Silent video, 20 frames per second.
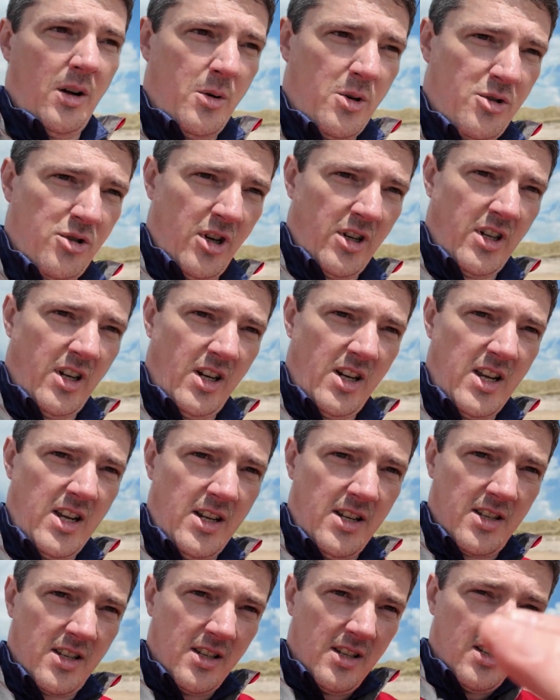We're trying to
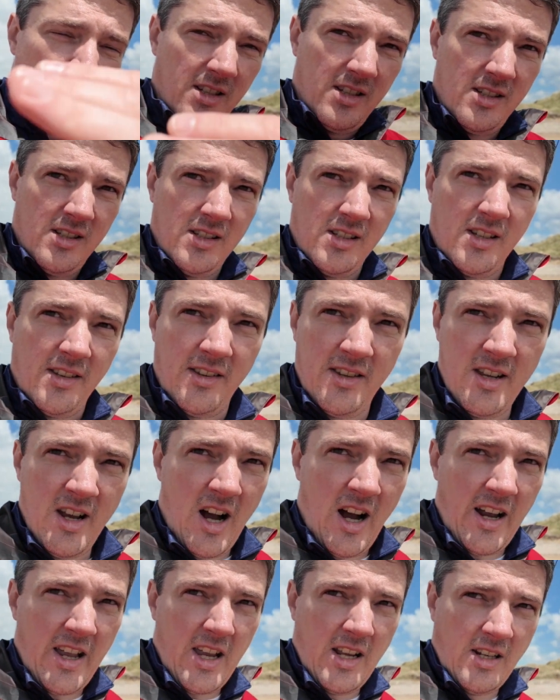lead the
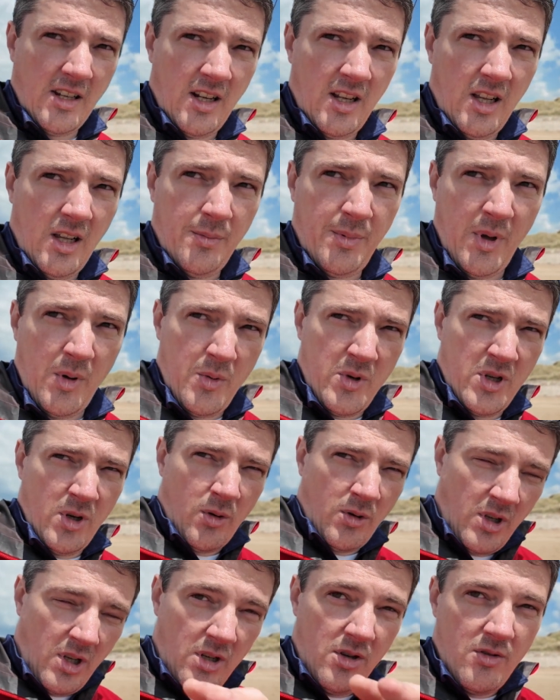eye in a little bit. We
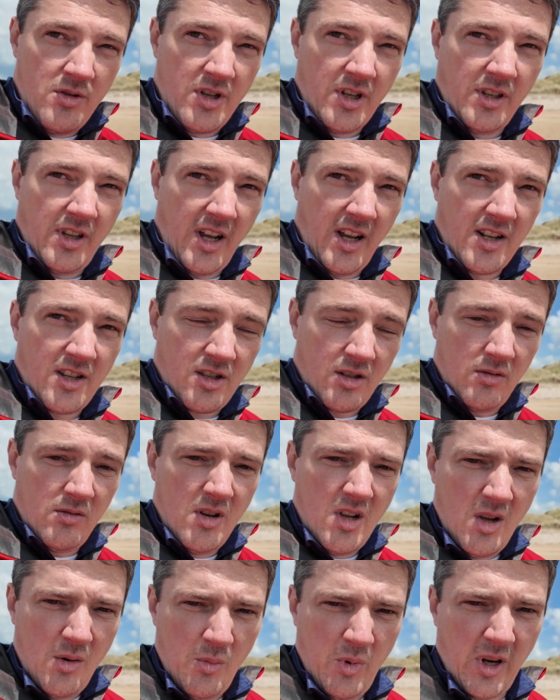don't want to lose it then, so
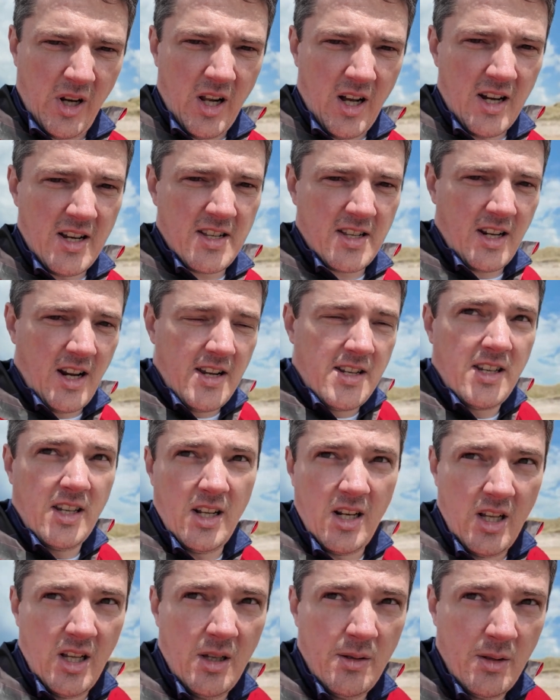we can isolate it
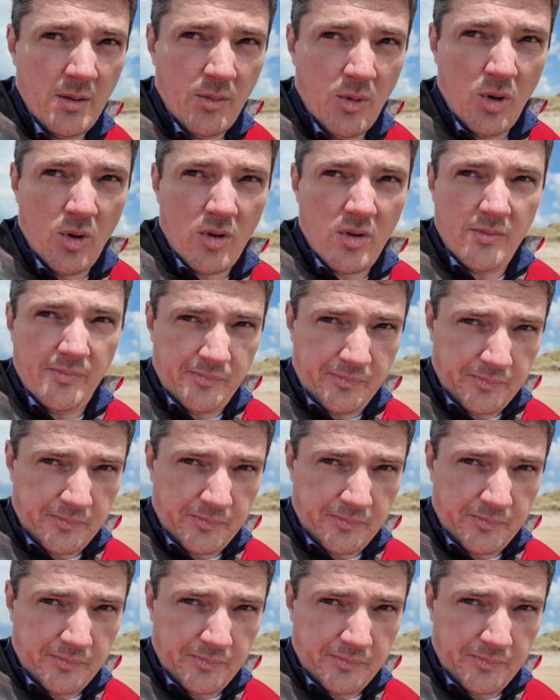a little bit more.